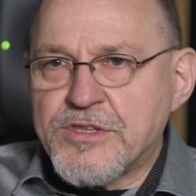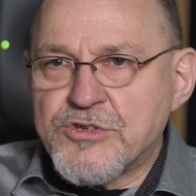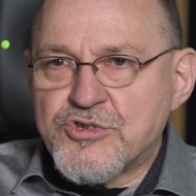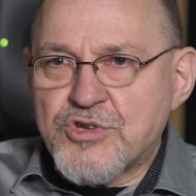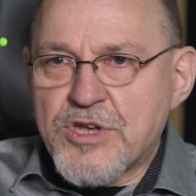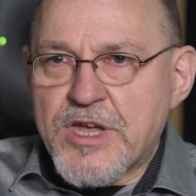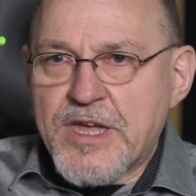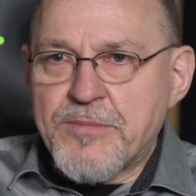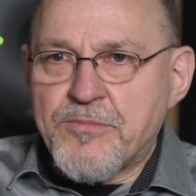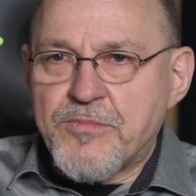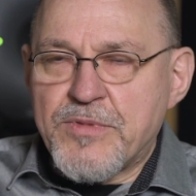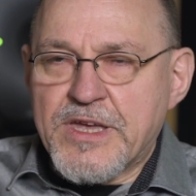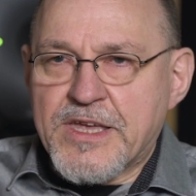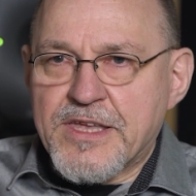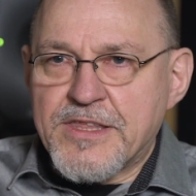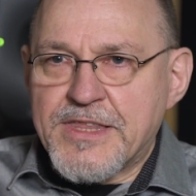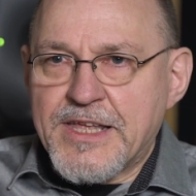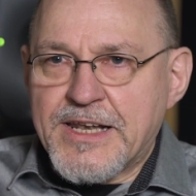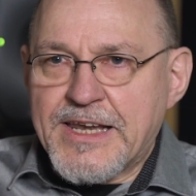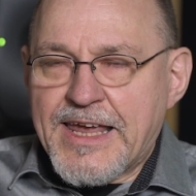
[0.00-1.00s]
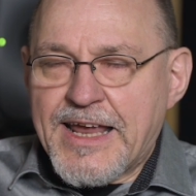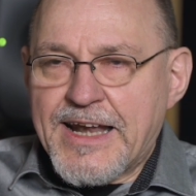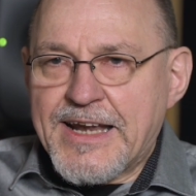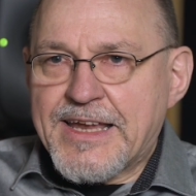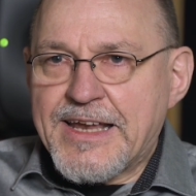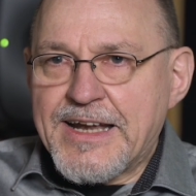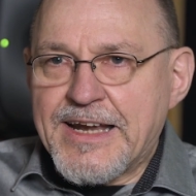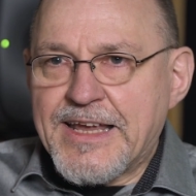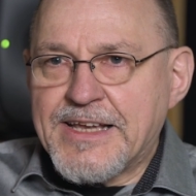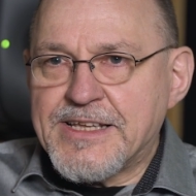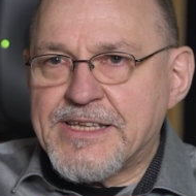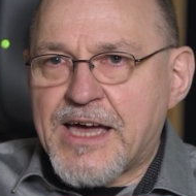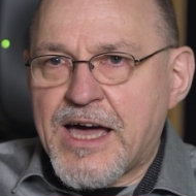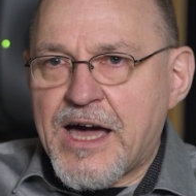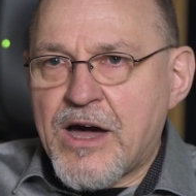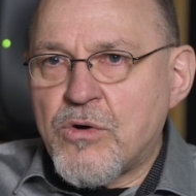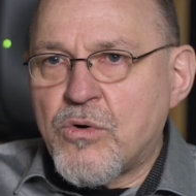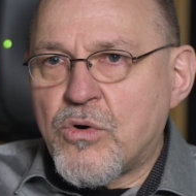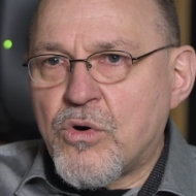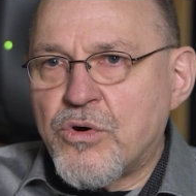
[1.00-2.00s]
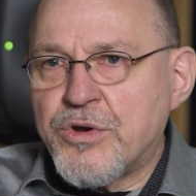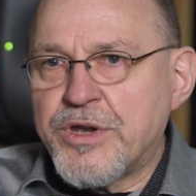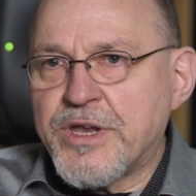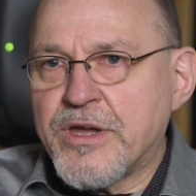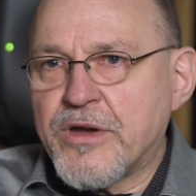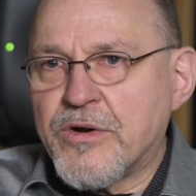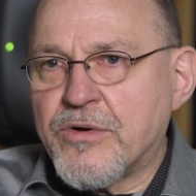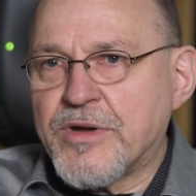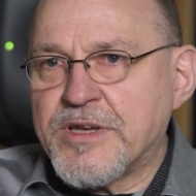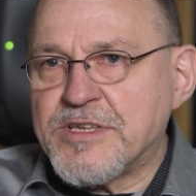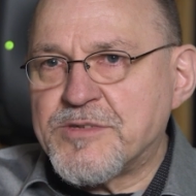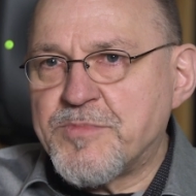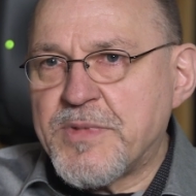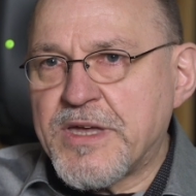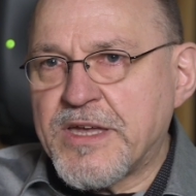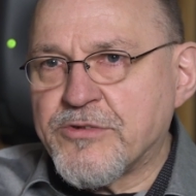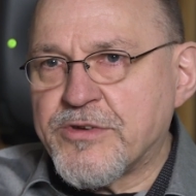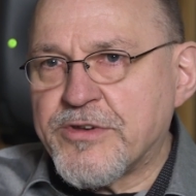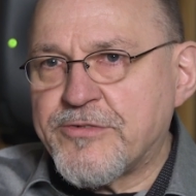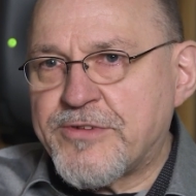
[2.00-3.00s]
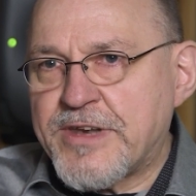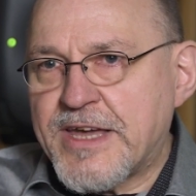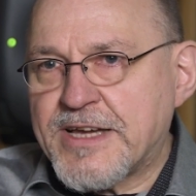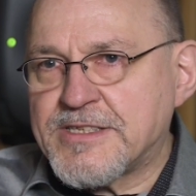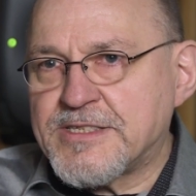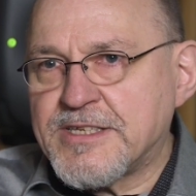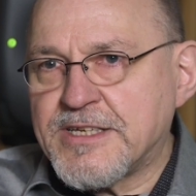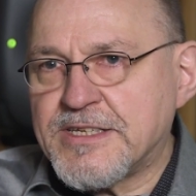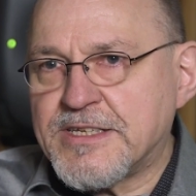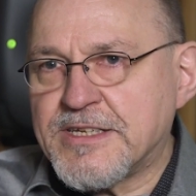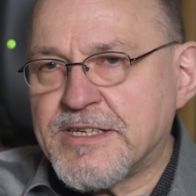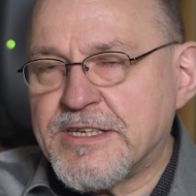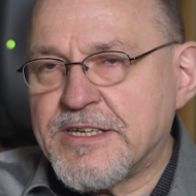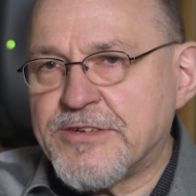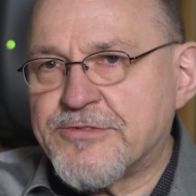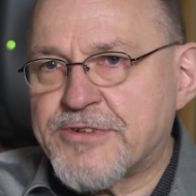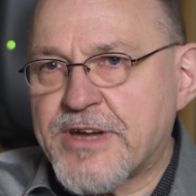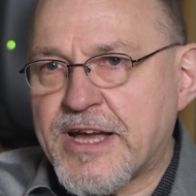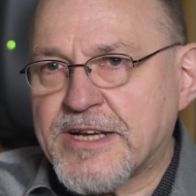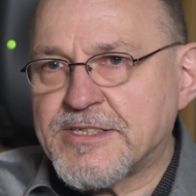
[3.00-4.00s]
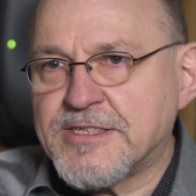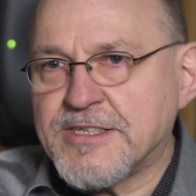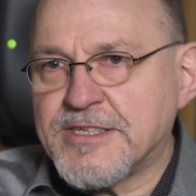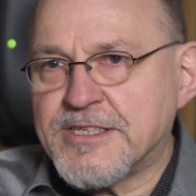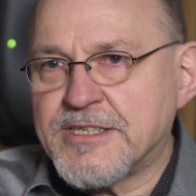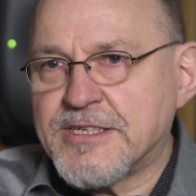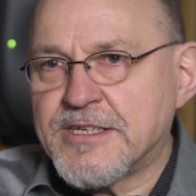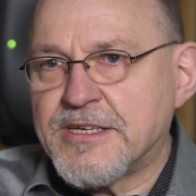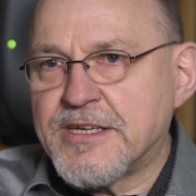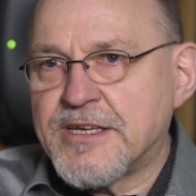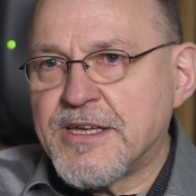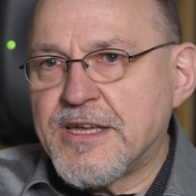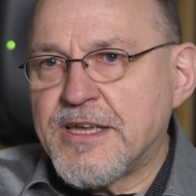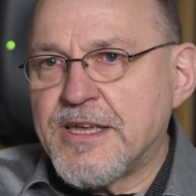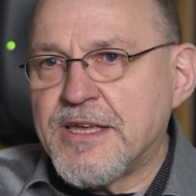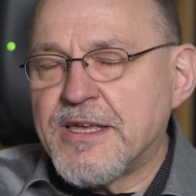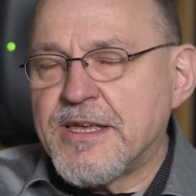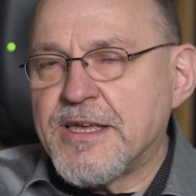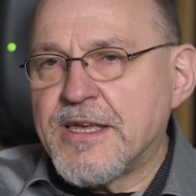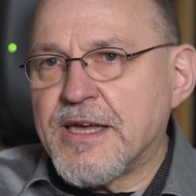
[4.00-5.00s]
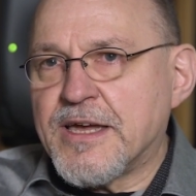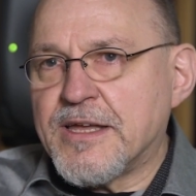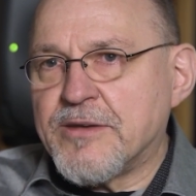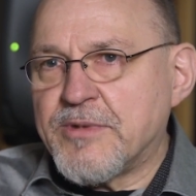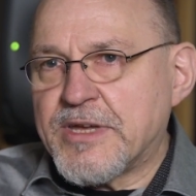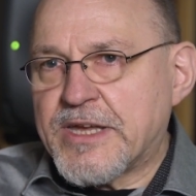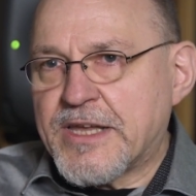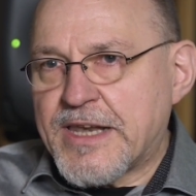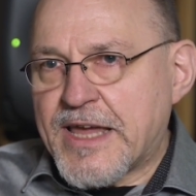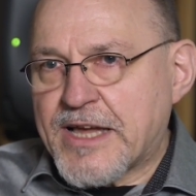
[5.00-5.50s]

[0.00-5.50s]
the shape, we can then calculate how audio is being reflected and diffracted, and we can